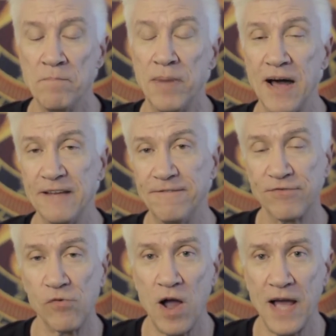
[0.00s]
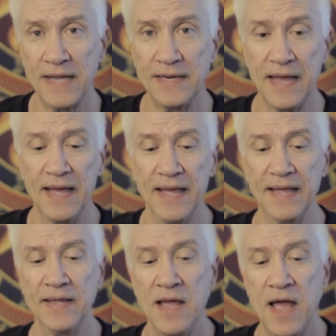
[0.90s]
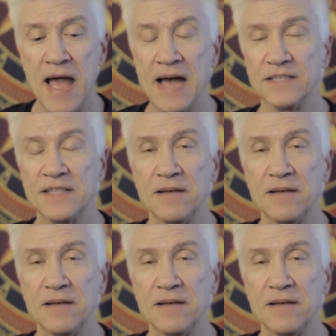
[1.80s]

By Friday, as